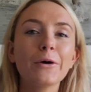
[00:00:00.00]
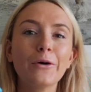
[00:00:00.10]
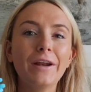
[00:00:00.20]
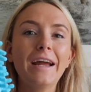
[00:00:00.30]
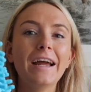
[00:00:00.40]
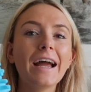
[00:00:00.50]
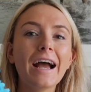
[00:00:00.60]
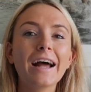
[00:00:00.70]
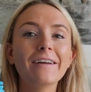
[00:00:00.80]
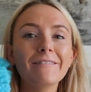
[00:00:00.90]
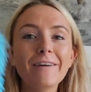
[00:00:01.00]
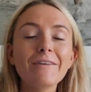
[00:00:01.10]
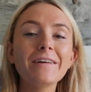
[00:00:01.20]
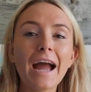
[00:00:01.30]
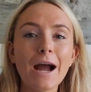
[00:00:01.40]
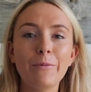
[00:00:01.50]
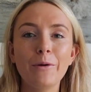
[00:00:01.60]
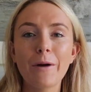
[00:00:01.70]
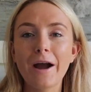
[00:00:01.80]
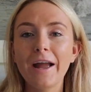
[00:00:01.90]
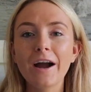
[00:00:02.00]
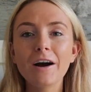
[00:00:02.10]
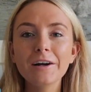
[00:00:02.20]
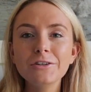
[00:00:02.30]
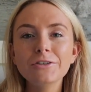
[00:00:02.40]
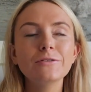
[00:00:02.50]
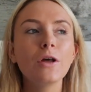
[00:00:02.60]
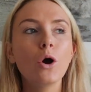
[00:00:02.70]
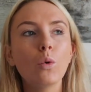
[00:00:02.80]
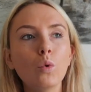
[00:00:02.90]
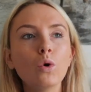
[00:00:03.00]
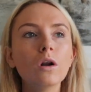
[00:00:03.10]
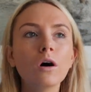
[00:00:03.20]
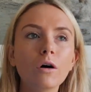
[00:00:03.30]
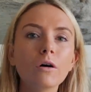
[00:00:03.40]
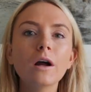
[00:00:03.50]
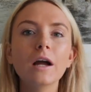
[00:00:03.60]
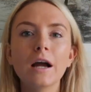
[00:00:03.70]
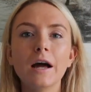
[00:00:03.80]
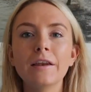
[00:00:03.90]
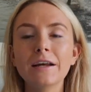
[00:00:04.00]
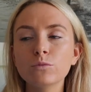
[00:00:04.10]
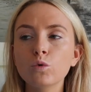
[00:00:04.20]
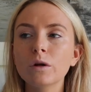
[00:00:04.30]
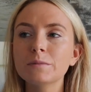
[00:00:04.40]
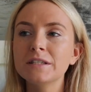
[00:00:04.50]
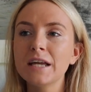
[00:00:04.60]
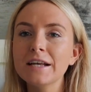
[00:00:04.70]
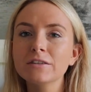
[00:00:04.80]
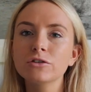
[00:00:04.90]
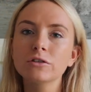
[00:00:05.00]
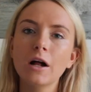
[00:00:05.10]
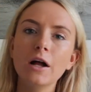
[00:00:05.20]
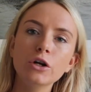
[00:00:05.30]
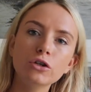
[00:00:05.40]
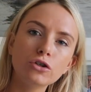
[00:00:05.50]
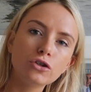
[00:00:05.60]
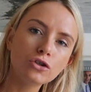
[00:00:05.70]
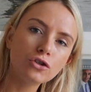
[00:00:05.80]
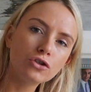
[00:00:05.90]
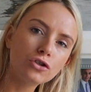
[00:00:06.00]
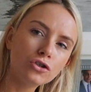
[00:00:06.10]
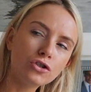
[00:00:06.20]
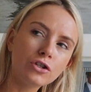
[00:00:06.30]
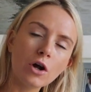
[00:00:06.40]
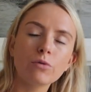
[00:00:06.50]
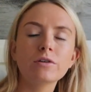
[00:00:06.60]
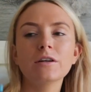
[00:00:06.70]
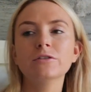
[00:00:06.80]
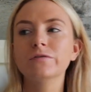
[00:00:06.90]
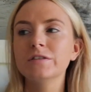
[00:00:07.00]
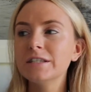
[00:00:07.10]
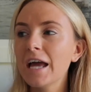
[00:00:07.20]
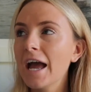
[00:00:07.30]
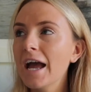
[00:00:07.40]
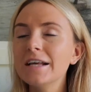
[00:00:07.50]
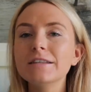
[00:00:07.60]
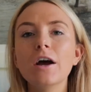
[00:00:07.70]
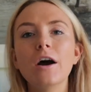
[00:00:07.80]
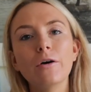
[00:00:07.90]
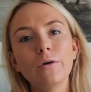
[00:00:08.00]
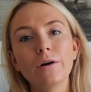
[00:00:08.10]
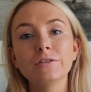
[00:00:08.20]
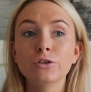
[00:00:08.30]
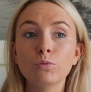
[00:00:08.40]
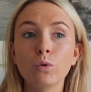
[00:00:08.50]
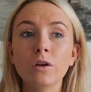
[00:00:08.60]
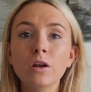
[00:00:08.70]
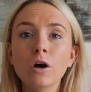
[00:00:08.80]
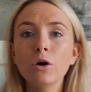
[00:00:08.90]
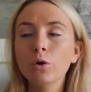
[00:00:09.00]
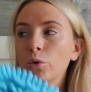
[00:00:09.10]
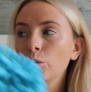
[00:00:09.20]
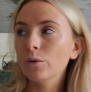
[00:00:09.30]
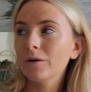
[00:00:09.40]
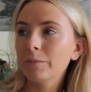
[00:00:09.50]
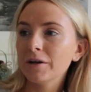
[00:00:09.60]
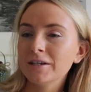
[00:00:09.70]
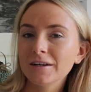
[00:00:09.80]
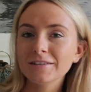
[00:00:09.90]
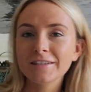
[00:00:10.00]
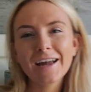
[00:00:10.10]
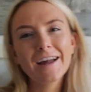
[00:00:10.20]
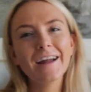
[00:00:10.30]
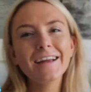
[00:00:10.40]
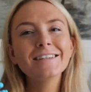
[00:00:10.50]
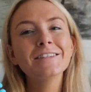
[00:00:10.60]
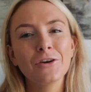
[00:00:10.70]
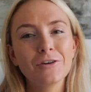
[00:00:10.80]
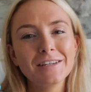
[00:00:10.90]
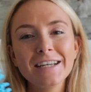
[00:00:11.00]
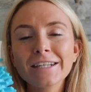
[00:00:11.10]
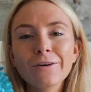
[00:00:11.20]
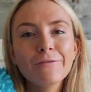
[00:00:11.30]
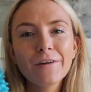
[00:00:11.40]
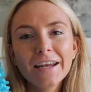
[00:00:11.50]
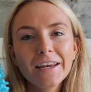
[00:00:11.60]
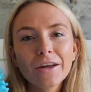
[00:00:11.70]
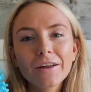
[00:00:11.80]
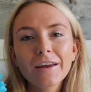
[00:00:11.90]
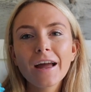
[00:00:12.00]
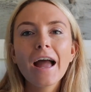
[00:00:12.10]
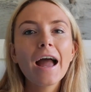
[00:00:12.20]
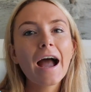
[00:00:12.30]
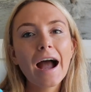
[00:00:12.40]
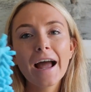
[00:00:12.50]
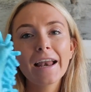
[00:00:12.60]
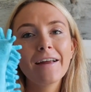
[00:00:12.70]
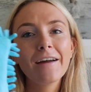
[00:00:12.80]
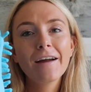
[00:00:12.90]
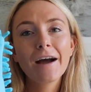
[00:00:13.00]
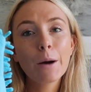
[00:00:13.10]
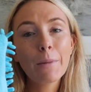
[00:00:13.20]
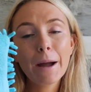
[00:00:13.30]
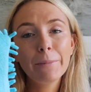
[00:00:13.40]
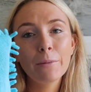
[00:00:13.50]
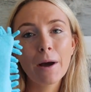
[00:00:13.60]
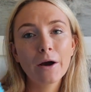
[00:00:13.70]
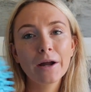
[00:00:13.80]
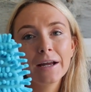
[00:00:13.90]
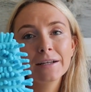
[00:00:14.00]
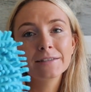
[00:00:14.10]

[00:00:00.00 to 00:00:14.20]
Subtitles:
I got it, and I'm very happy about it. I can just walk along, and then as I'm walking upstairs, I'm just like, shh, get all the dust off the stairs, or I was just walking along, oh, a bit of dust there. It's good, it's convenient, and I'm happy about it.